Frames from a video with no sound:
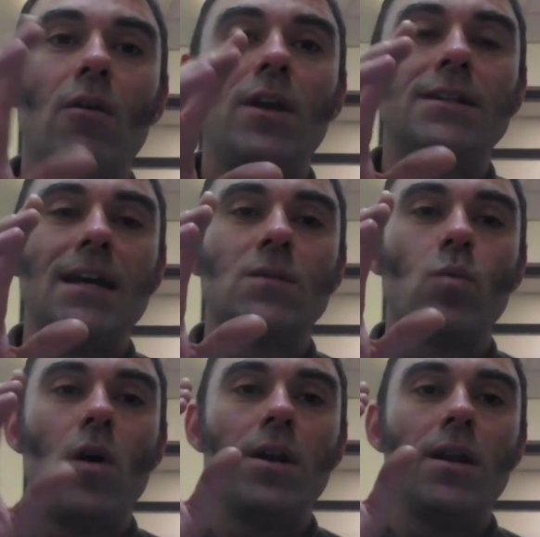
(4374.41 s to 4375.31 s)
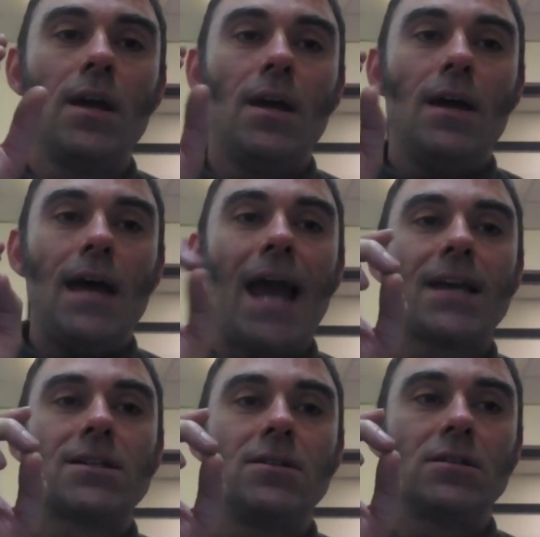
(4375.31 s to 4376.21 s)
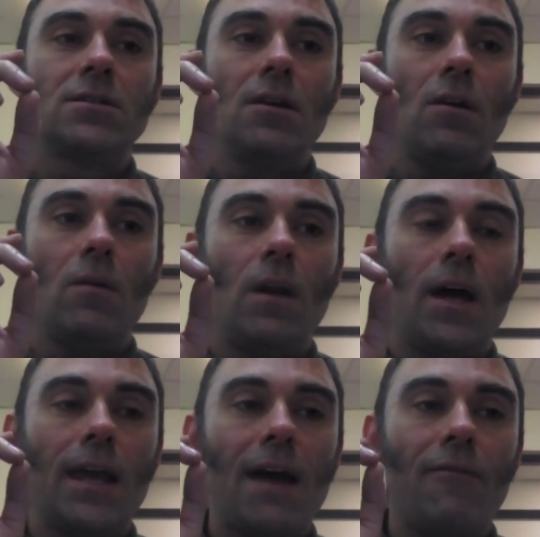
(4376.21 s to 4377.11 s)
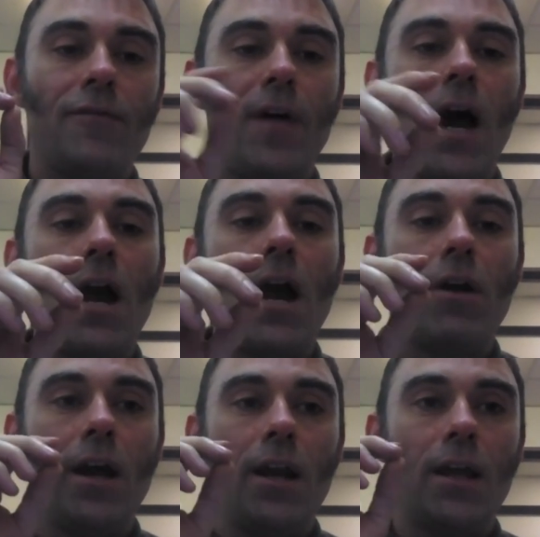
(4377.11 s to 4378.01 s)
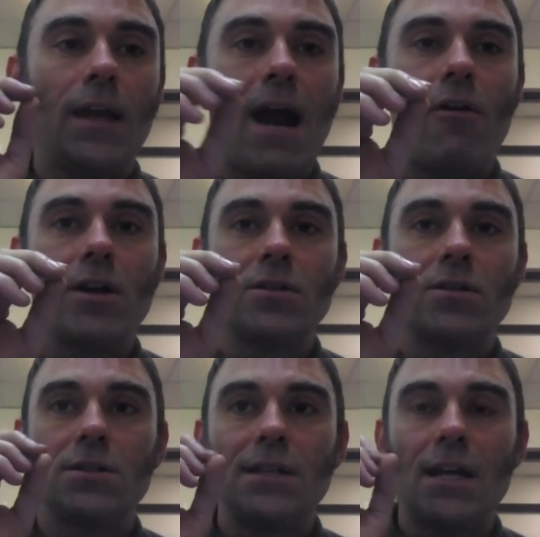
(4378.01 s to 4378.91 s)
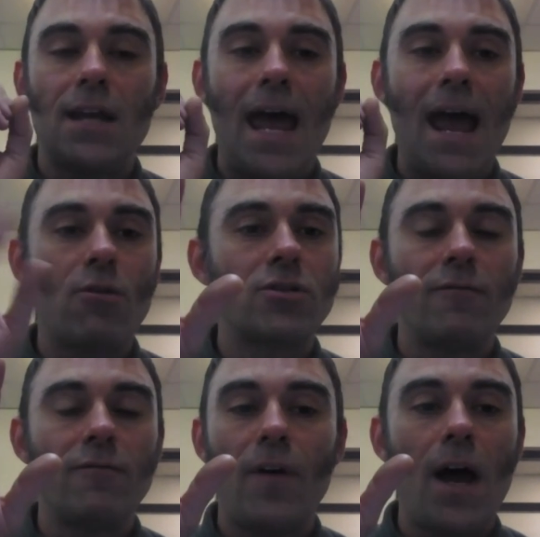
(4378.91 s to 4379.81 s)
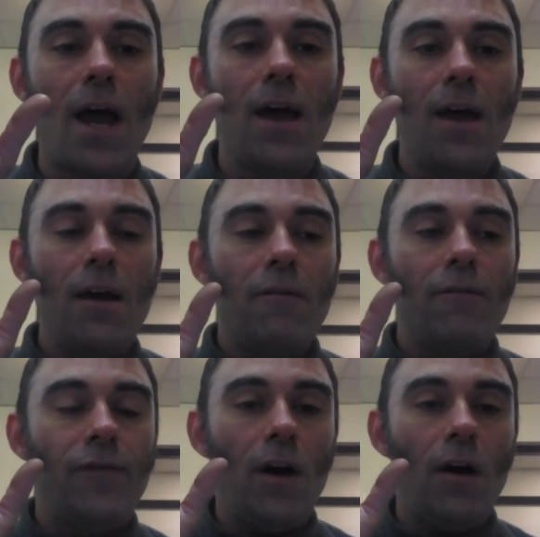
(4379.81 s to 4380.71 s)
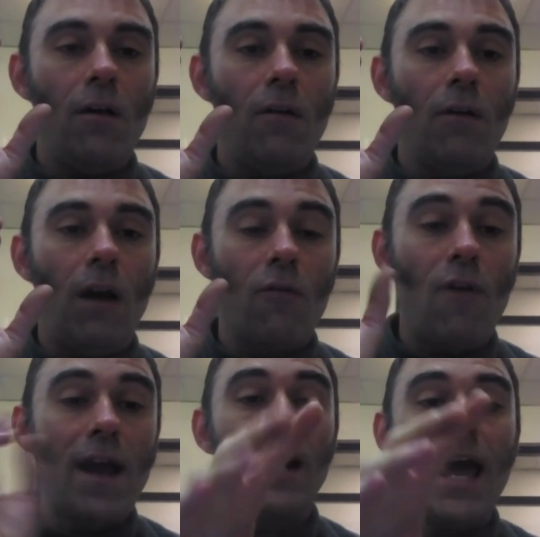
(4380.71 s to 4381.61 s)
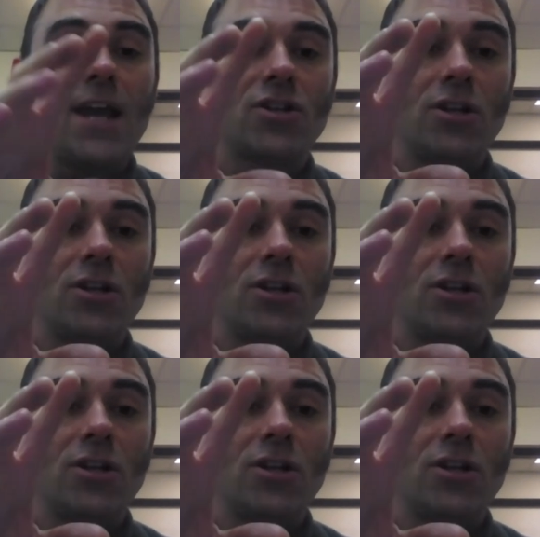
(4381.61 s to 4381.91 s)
only takes one accident to like have a fire in a garage and set the house on fire for yeah. like regulation